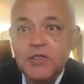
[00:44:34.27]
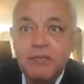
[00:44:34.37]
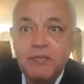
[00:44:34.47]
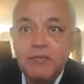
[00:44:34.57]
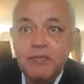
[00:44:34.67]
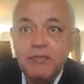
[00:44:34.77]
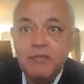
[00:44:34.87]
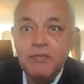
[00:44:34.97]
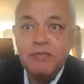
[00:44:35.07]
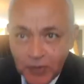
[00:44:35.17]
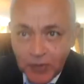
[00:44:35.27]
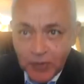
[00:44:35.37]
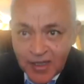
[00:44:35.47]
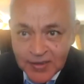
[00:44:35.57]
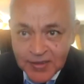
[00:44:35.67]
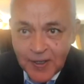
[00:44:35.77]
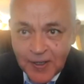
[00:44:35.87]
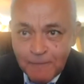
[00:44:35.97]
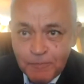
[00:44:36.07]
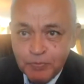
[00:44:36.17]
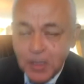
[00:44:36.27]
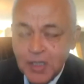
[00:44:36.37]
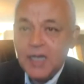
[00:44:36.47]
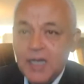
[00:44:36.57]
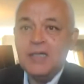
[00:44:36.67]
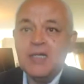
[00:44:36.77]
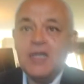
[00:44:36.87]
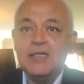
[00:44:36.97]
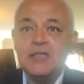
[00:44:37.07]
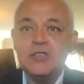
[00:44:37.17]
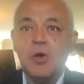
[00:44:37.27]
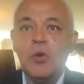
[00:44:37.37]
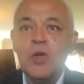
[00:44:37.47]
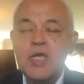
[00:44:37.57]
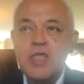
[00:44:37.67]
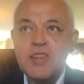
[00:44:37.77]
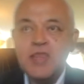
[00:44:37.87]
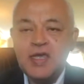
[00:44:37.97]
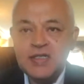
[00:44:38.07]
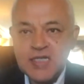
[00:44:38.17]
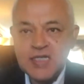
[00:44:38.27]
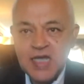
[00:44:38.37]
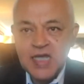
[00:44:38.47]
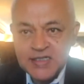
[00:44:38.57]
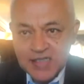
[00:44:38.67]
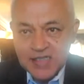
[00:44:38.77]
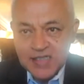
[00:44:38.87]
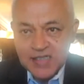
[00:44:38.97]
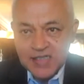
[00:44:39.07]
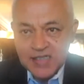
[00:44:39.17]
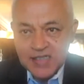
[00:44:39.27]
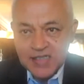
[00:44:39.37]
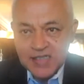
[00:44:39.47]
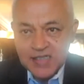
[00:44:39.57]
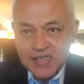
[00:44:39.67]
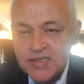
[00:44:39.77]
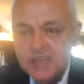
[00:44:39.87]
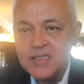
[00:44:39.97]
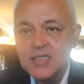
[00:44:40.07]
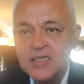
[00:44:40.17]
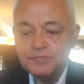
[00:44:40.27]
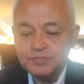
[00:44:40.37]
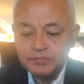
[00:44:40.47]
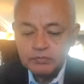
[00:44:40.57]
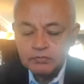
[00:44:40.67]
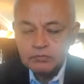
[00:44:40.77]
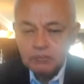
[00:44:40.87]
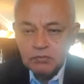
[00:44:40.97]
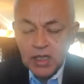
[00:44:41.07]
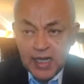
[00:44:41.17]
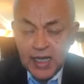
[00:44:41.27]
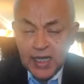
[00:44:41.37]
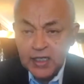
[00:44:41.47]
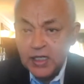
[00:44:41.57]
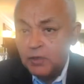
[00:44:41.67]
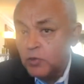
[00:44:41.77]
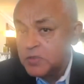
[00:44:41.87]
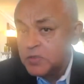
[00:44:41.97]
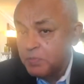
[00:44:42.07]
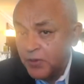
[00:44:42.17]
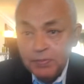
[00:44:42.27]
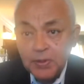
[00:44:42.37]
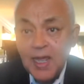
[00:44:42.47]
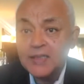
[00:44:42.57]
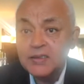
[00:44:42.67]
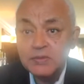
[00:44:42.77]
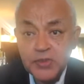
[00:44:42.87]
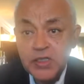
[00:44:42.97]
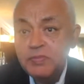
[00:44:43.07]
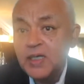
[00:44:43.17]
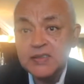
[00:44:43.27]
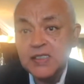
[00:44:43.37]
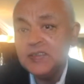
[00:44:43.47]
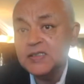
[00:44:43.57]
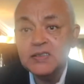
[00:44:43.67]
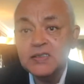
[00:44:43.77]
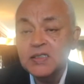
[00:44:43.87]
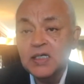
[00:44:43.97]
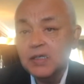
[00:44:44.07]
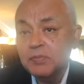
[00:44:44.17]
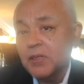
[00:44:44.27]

such crime in fact took place? And so the entire bias, and it was pre-planned, premeditated,